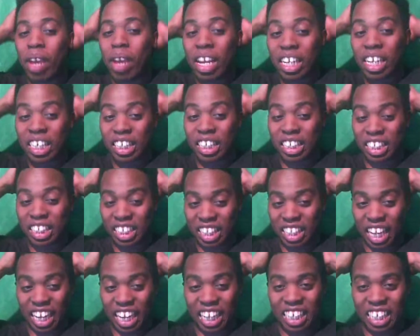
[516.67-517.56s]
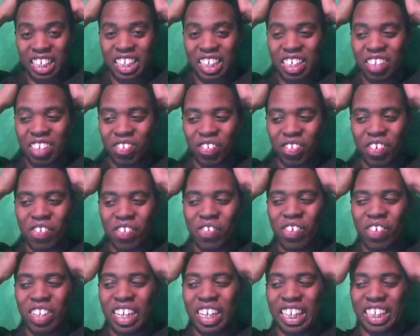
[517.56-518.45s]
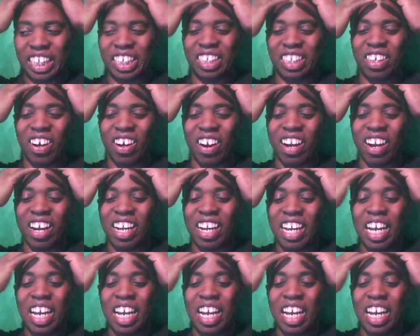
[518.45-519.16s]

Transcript: and it's just like with Lucky Star.